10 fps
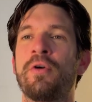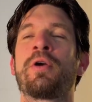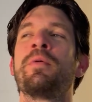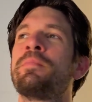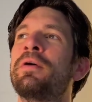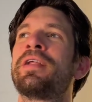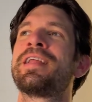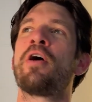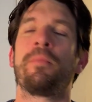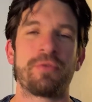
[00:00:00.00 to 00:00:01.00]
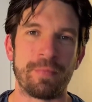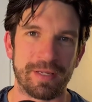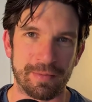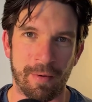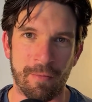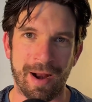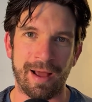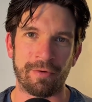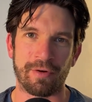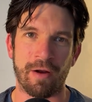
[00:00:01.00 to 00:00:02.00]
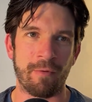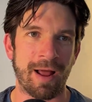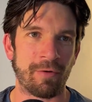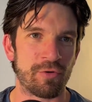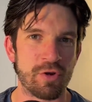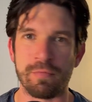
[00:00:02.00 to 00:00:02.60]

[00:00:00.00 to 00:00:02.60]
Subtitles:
can we build any optimism around new